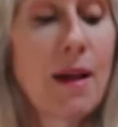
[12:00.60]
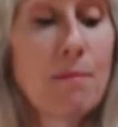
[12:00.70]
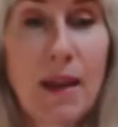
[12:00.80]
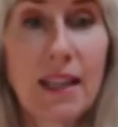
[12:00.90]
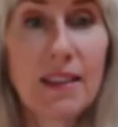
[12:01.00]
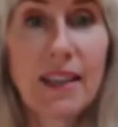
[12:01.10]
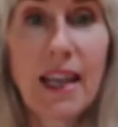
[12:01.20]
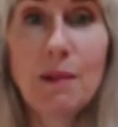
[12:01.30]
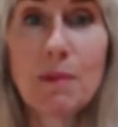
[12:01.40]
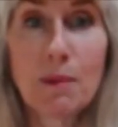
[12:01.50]
make the
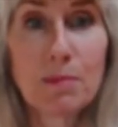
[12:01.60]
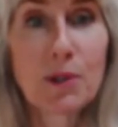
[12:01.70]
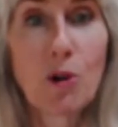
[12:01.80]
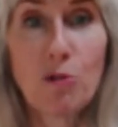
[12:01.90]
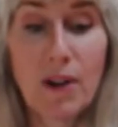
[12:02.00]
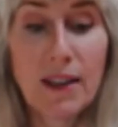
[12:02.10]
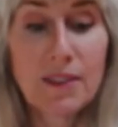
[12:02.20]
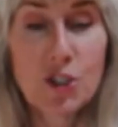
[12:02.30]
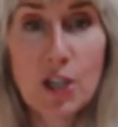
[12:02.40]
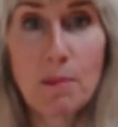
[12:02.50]
game up. Go find
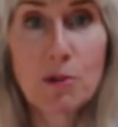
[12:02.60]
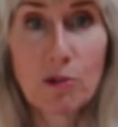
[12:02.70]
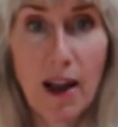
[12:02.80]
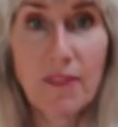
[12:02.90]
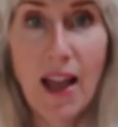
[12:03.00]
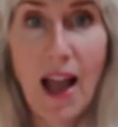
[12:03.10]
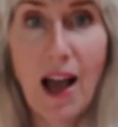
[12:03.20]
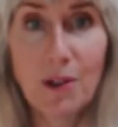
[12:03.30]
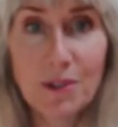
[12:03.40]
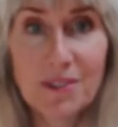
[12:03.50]
the shapes around the
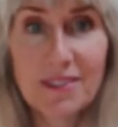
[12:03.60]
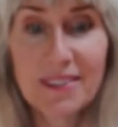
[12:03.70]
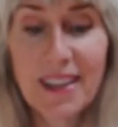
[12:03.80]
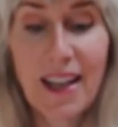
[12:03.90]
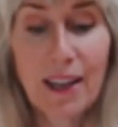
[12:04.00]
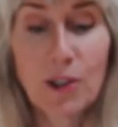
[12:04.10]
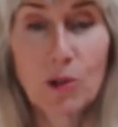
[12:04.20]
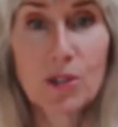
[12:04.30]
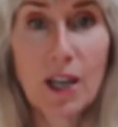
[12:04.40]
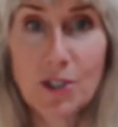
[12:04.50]
house and
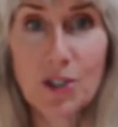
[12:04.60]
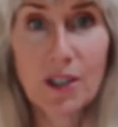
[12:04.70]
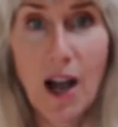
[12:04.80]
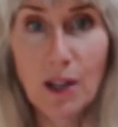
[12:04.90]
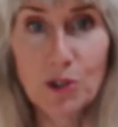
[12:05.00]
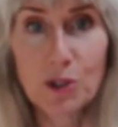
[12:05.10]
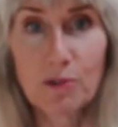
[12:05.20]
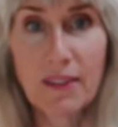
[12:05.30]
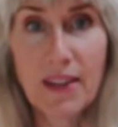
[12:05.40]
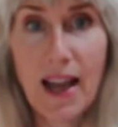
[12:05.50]
go touch the colors
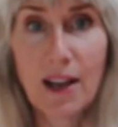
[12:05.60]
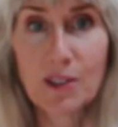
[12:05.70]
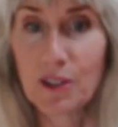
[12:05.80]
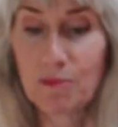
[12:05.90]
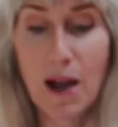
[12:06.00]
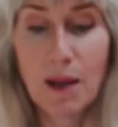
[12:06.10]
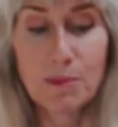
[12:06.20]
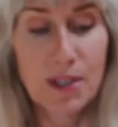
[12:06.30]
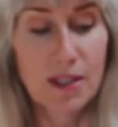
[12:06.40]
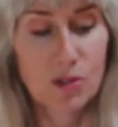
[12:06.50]
around the house. If
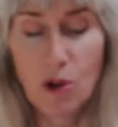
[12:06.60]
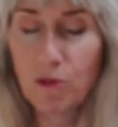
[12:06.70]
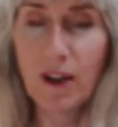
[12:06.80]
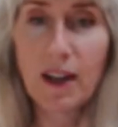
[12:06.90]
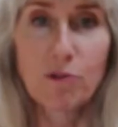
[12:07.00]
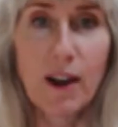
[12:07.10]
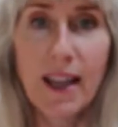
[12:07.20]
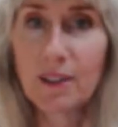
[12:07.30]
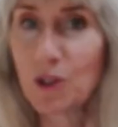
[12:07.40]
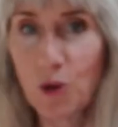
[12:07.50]
Mom says, go find
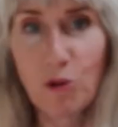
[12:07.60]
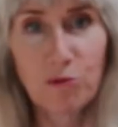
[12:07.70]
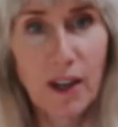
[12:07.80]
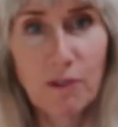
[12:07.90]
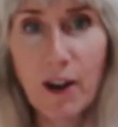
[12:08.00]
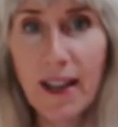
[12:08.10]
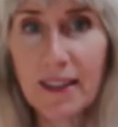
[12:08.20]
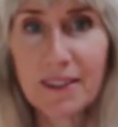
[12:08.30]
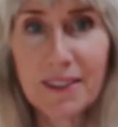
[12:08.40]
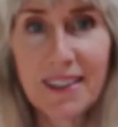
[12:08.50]
red, you go find
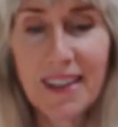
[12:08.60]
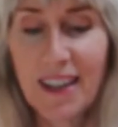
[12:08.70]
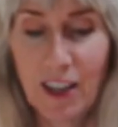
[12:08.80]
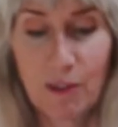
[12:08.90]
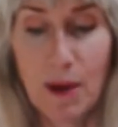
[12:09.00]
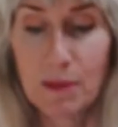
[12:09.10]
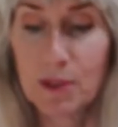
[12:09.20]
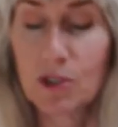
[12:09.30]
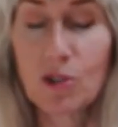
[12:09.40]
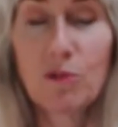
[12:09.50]
red. If Mom
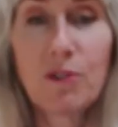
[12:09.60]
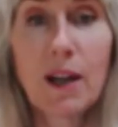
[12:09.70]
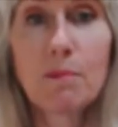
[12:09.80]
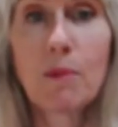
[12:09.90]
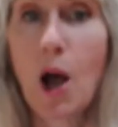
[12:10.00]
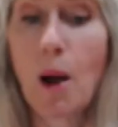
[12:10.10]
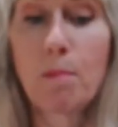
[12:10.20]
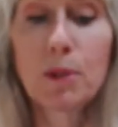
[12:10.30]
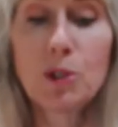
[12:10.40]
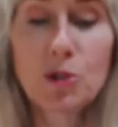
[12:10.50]
says, go find a
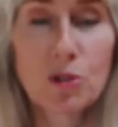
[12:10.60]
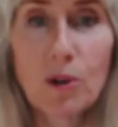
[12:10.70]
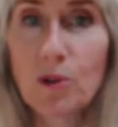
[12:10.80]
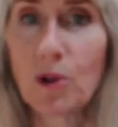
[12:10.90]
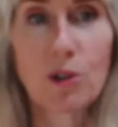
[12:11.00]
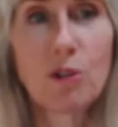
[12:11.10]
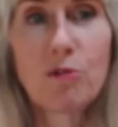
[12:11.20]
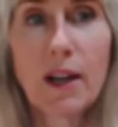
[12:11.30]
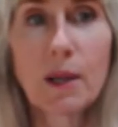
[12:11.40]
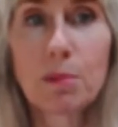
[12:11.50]
blue circle, you
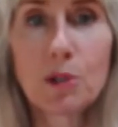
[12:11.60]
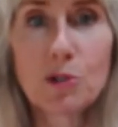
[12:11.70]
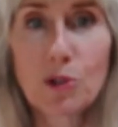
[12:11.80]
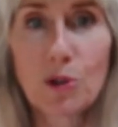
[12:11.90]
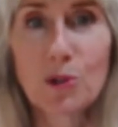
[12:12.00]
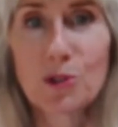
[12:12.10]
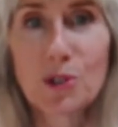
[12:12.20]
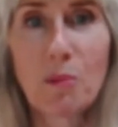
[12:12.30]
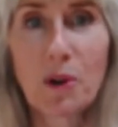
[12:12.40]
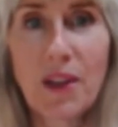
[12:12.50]
find a blue circle
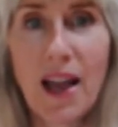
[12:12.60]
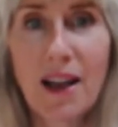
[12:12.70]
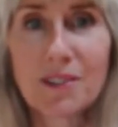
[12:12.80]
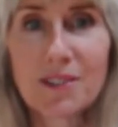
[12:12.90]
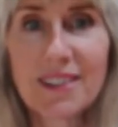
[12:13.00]
somewhere in the house.